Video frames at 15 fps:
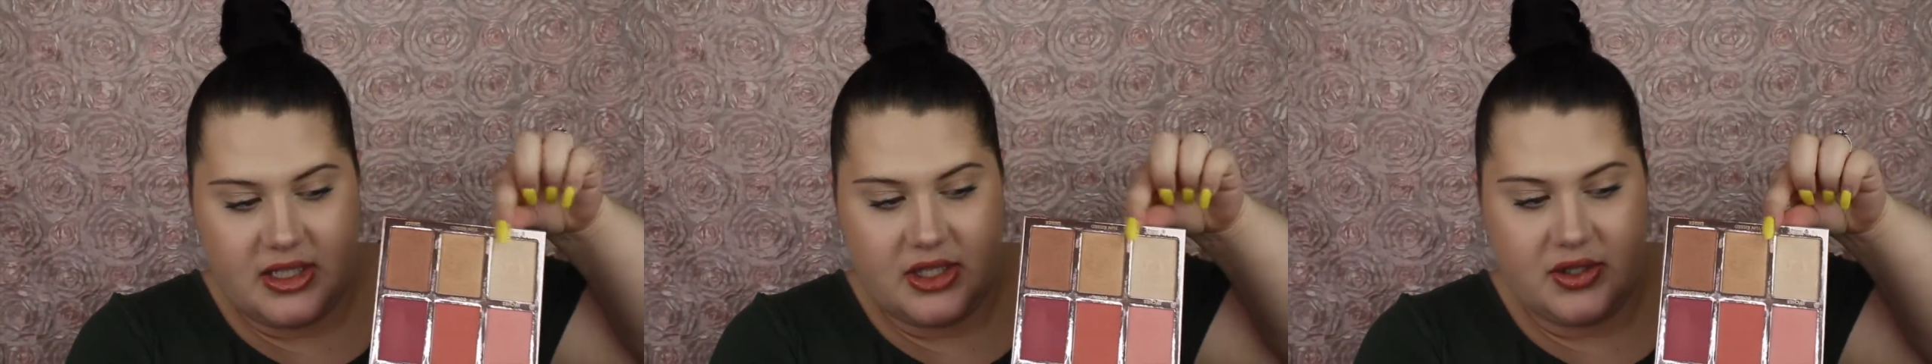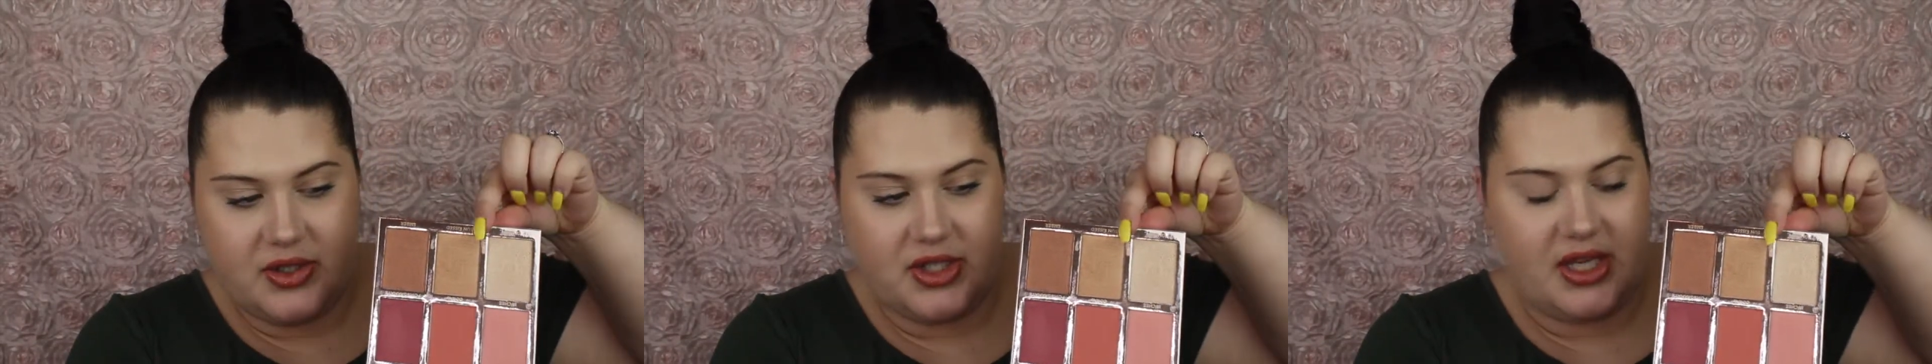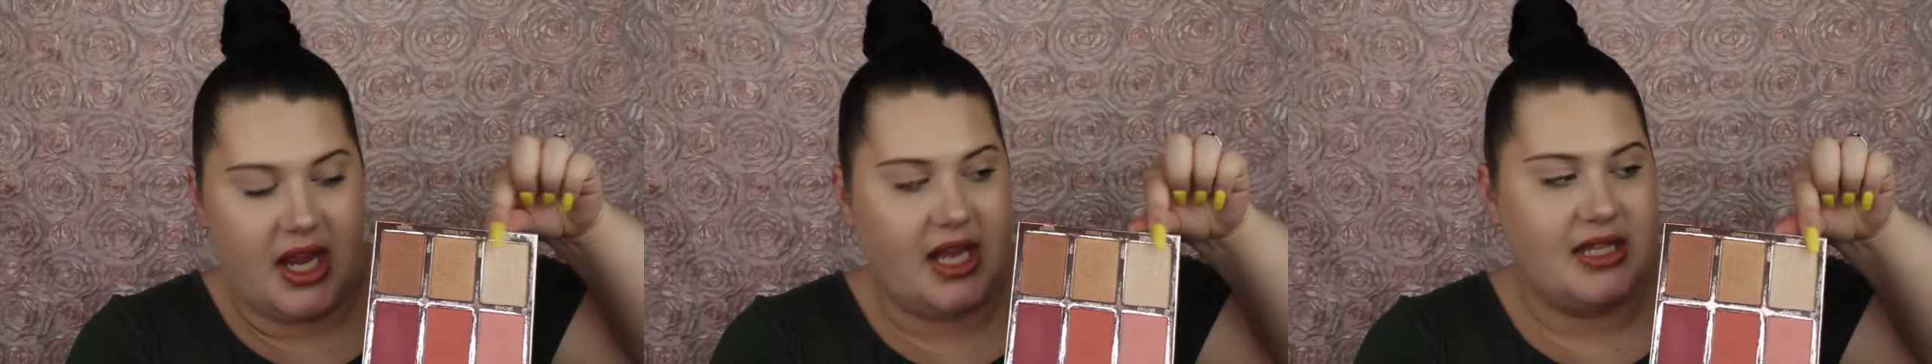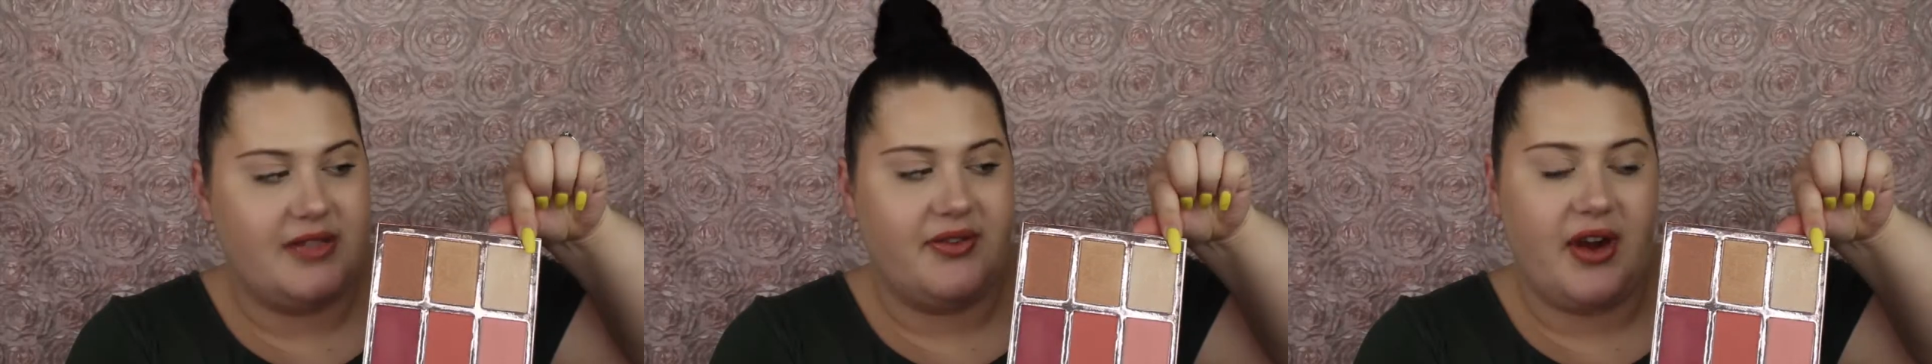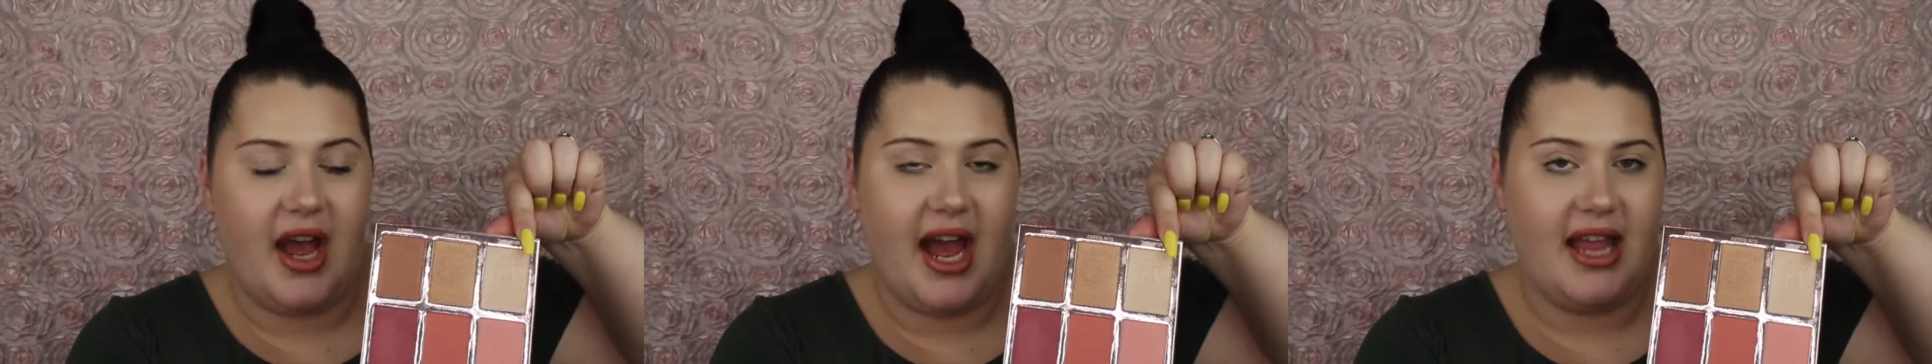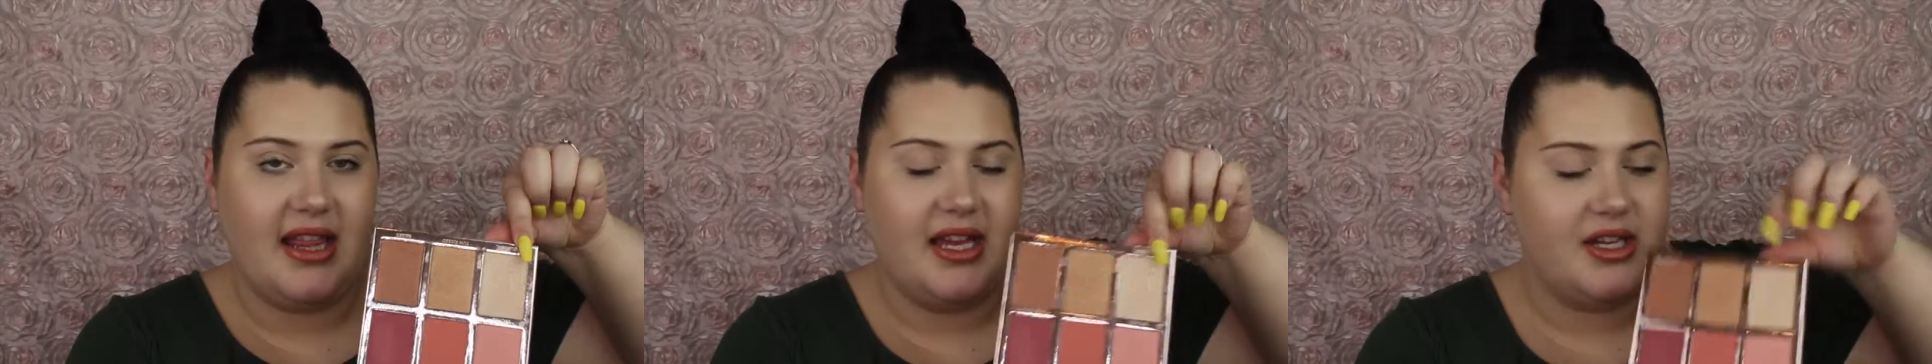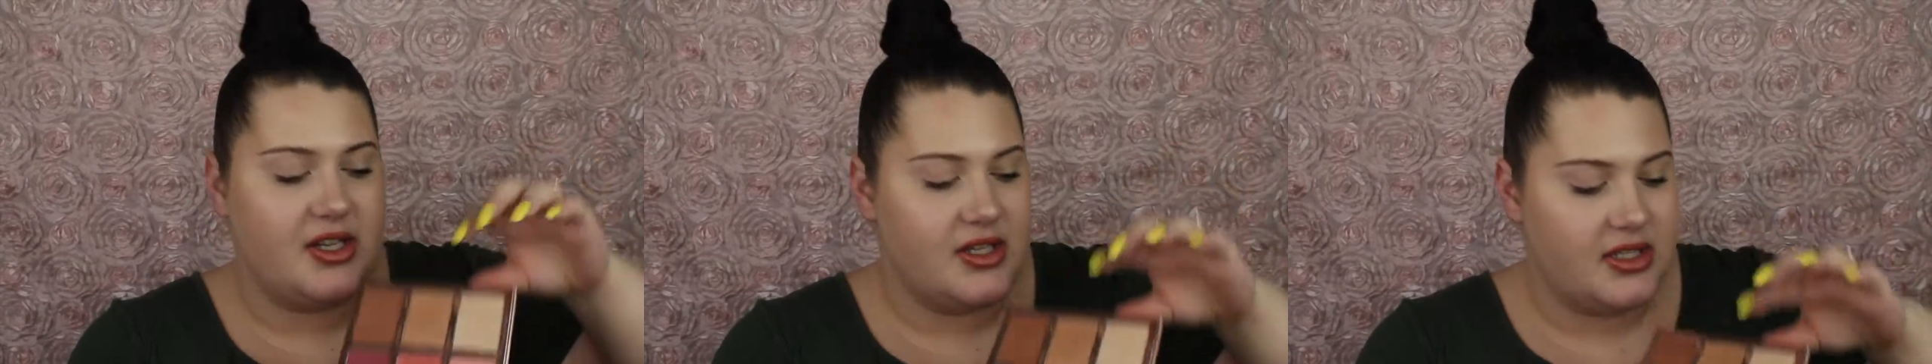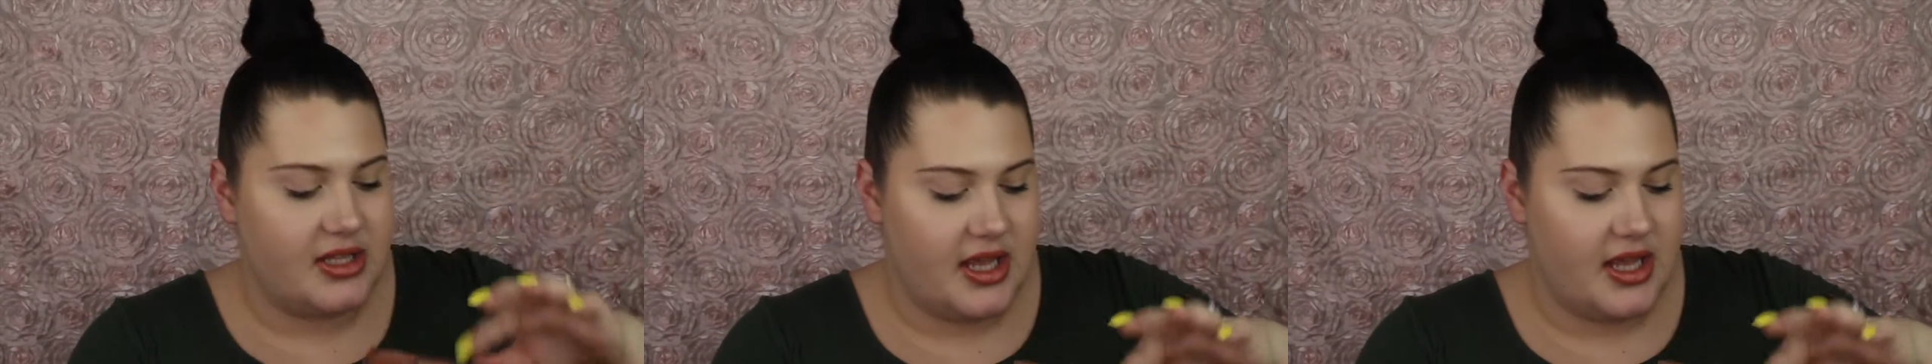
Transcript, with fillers: two shades for highlighters.